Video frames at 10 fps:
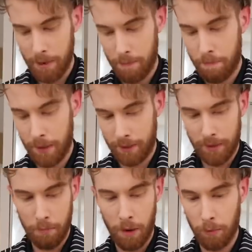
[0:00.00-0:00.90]
many
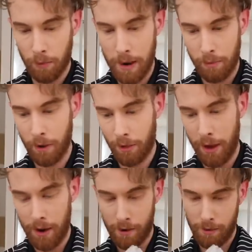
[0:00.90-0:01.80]
pieces of bubble wrap are
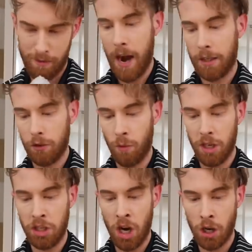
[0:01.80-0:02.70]
there? I just
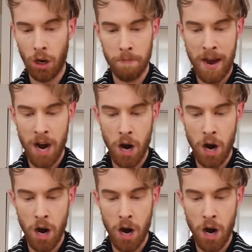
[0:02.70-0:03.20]
want to dunk on my